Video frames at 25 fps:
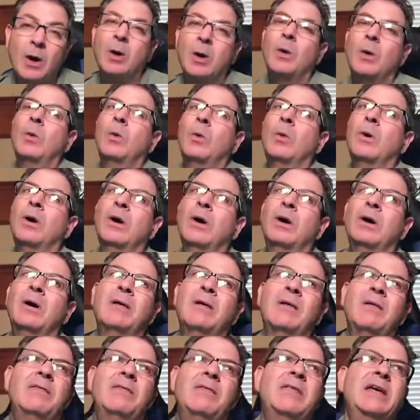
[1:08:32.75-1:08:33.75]
or
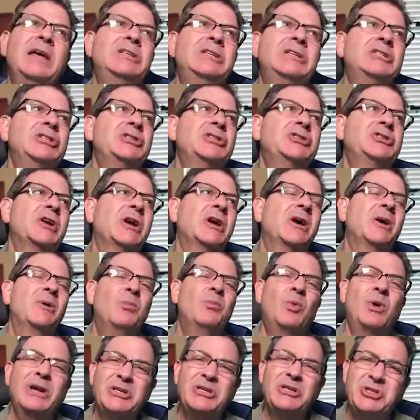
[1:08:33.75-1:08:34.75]
they just um,
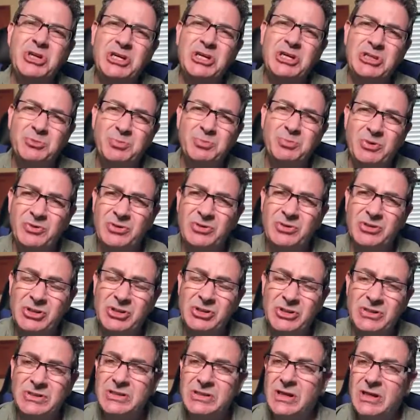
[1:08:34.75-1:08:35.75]
want to change positions.